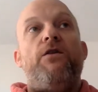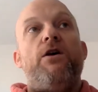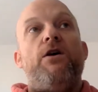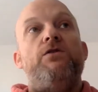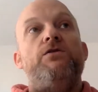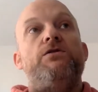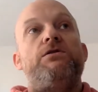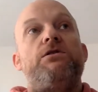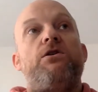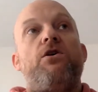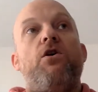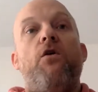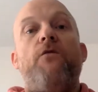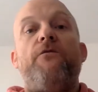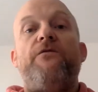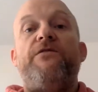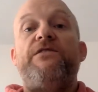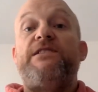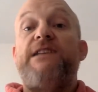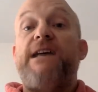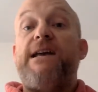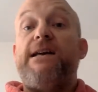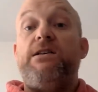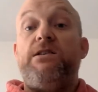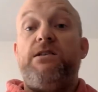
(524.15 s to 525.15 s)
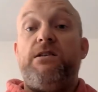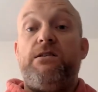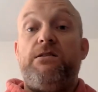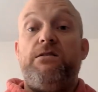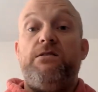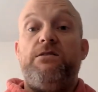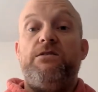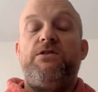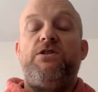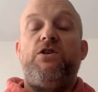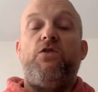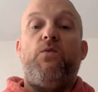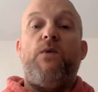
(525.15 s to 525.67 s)
those
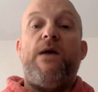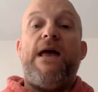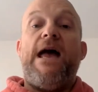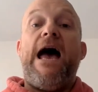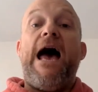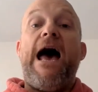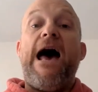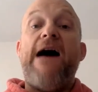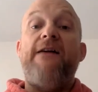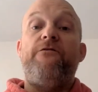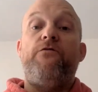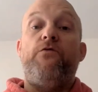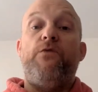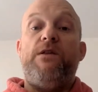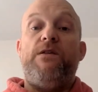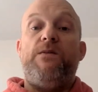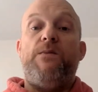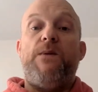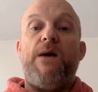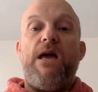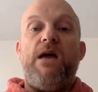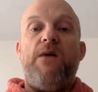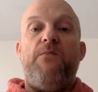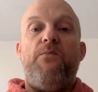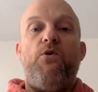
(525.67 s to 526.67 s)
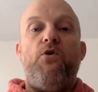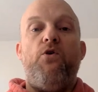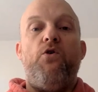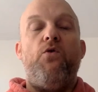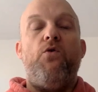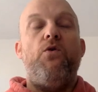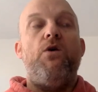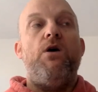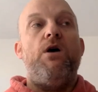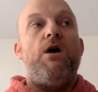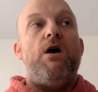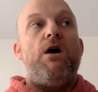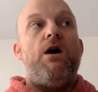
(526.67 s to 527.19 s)
conversations that we have with
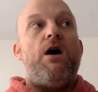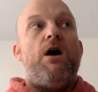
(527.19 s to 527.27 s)
people,